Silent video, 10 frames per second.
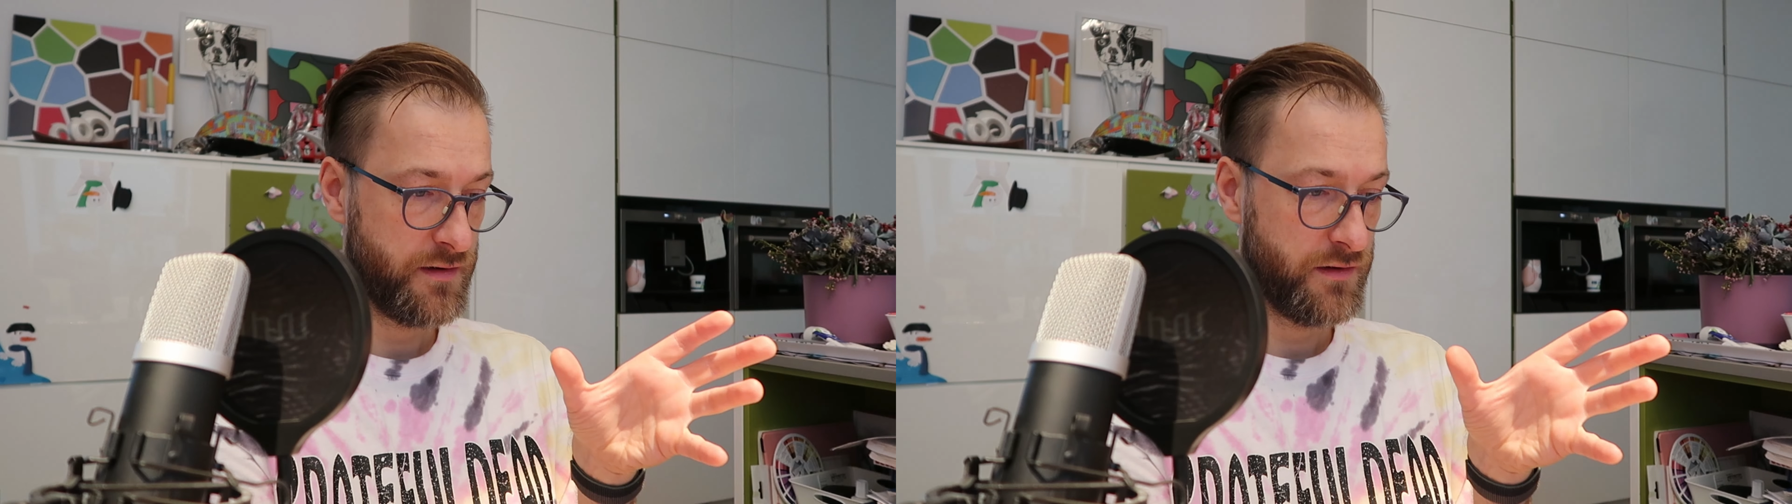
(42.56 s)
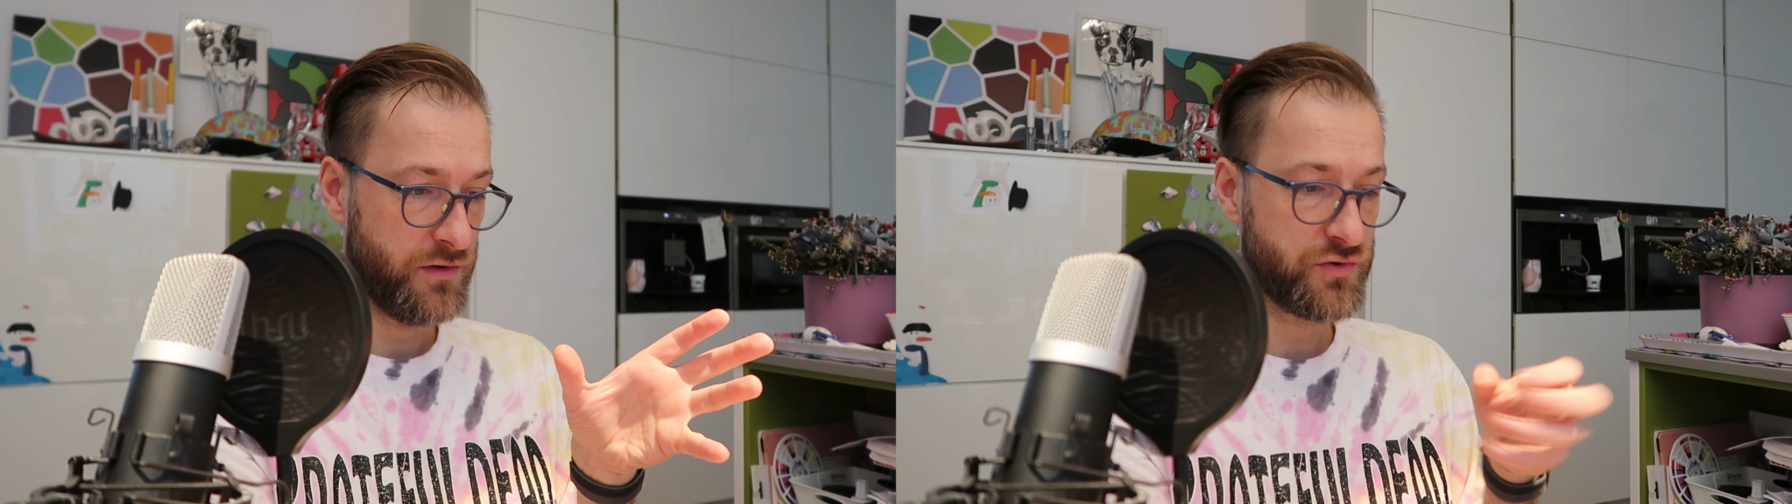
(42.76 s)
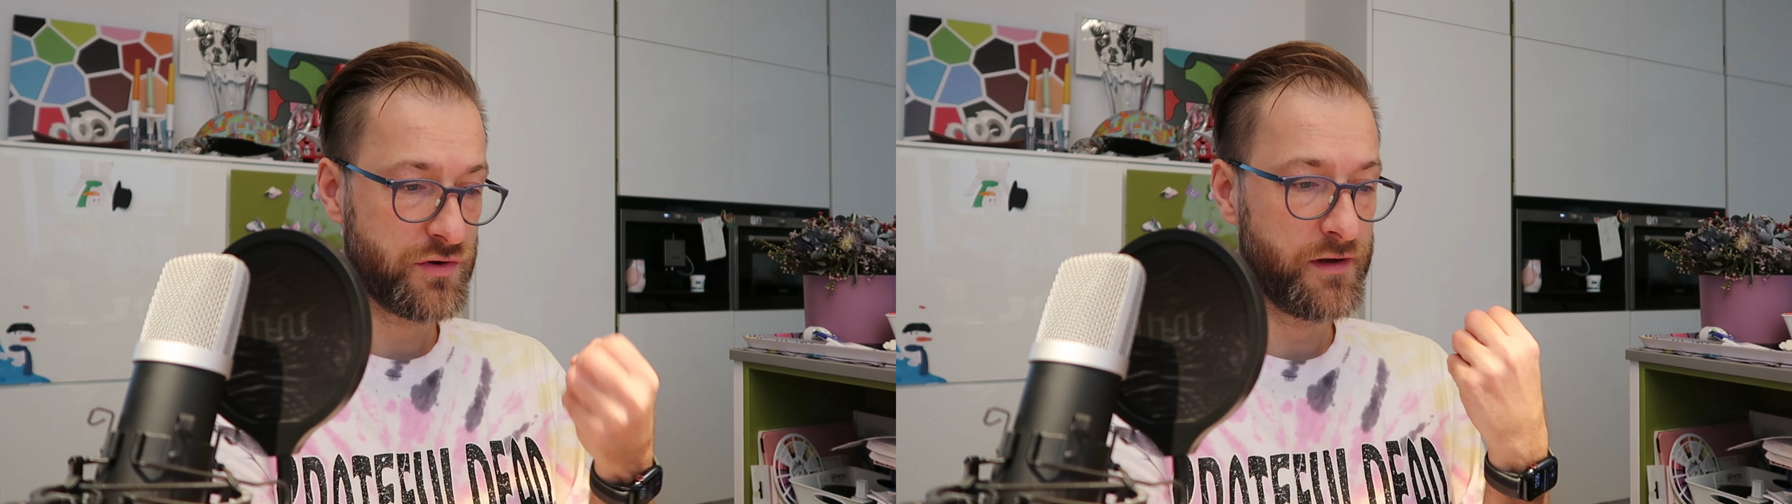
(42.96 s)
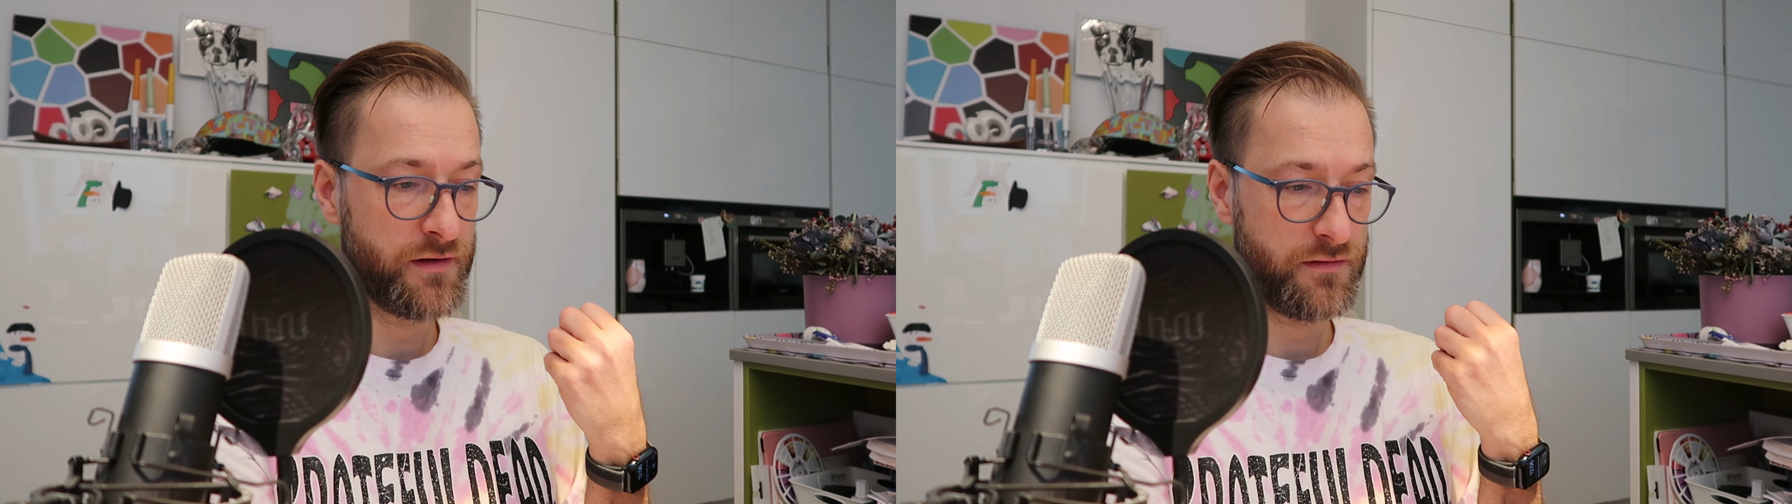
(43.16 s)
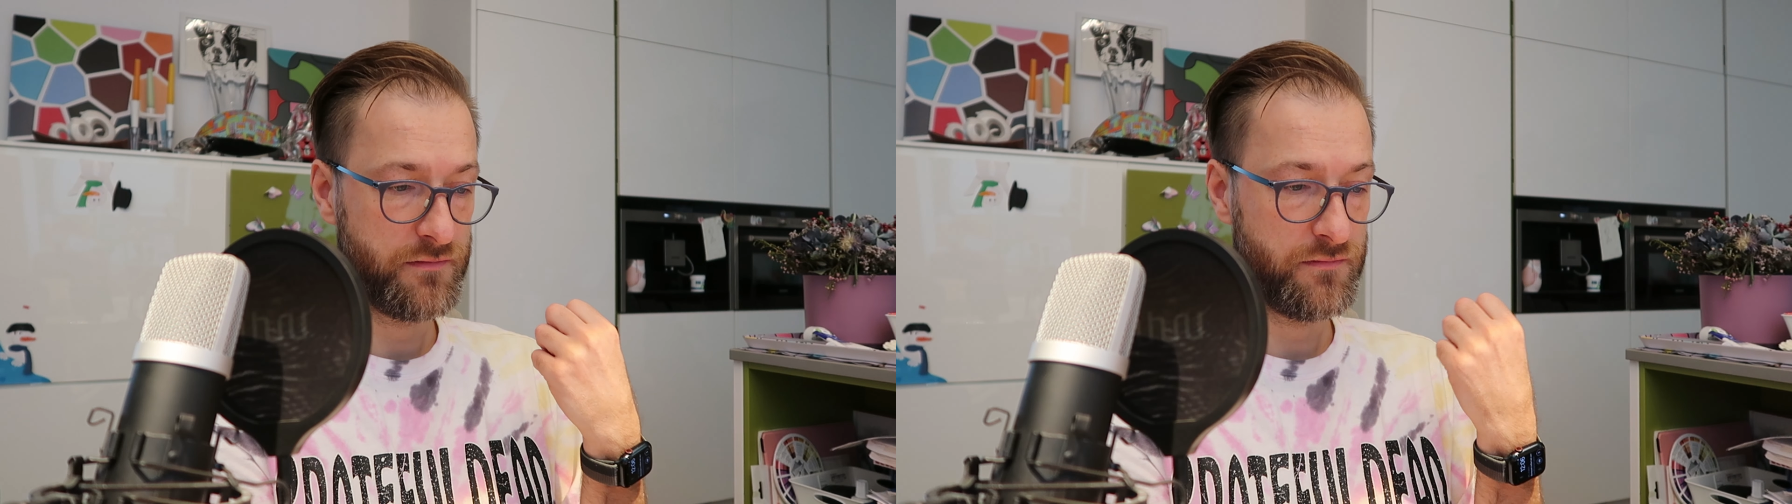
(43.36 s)
Usually
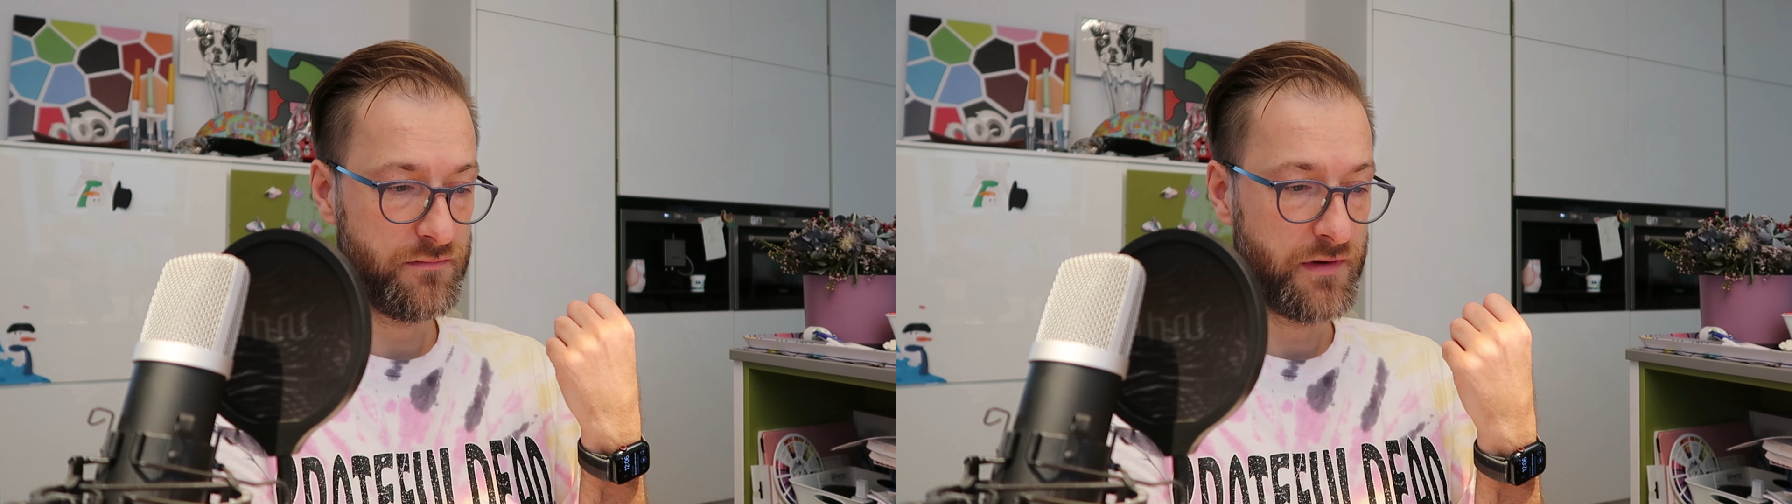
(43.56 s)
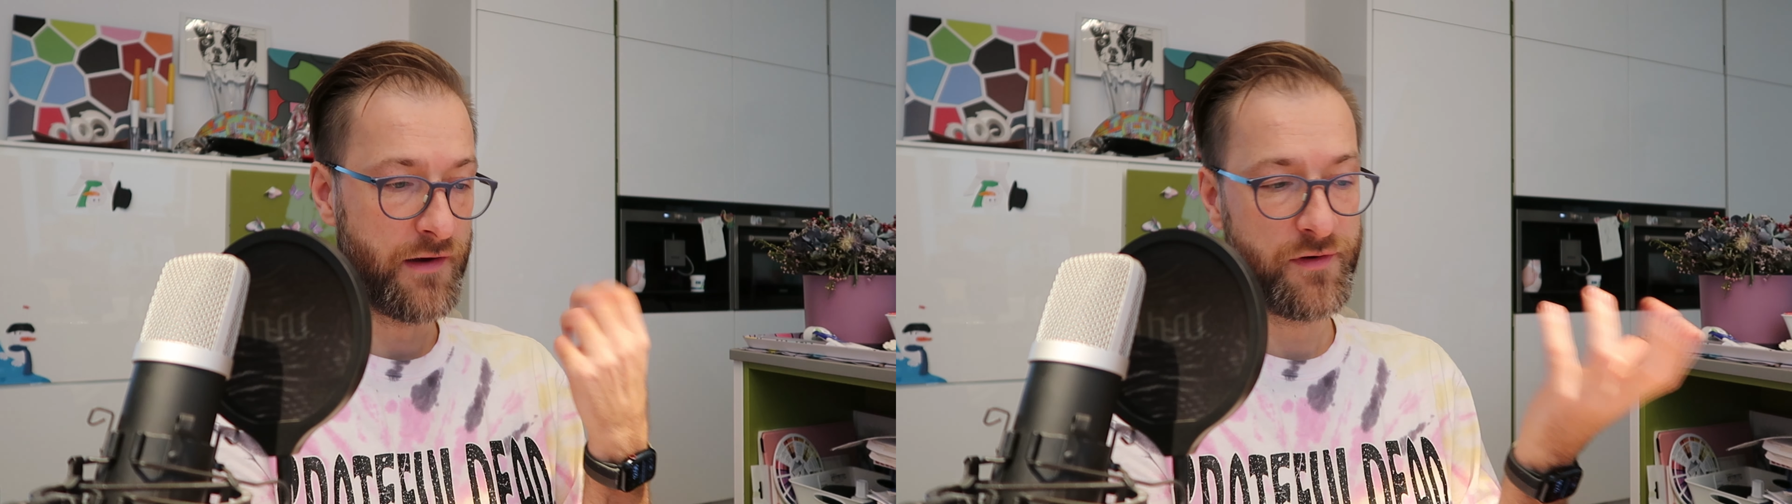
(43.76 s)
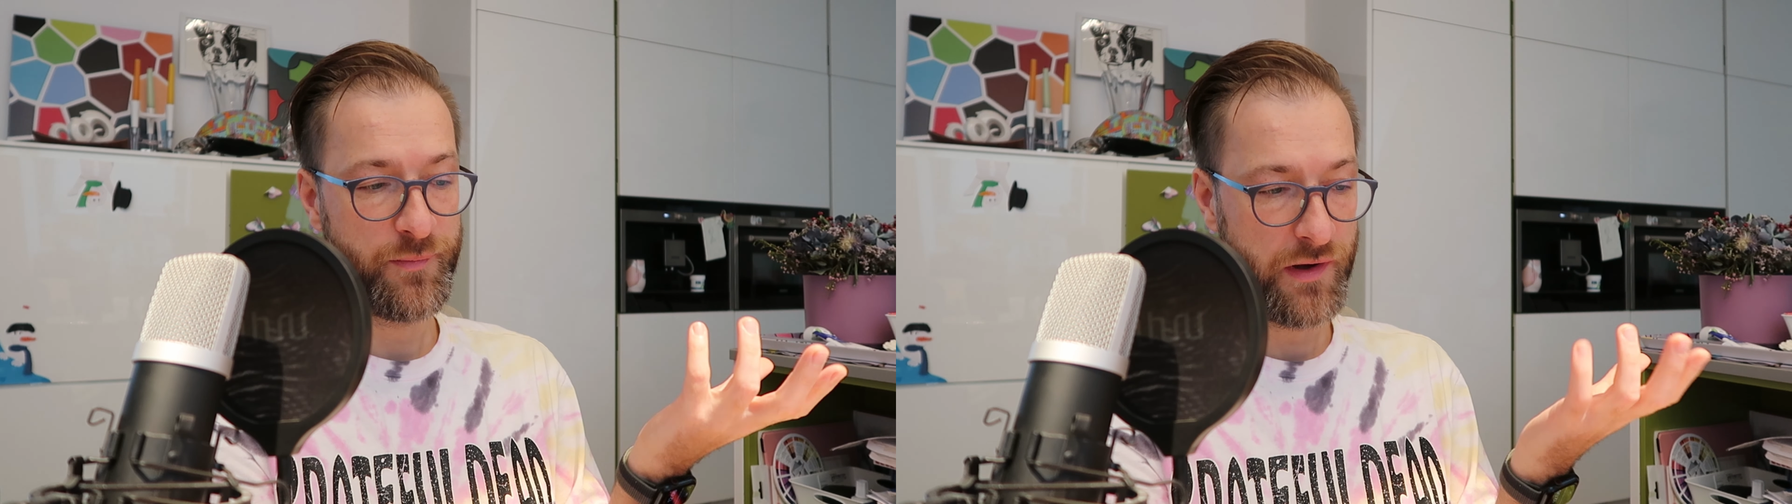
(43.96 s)
every paint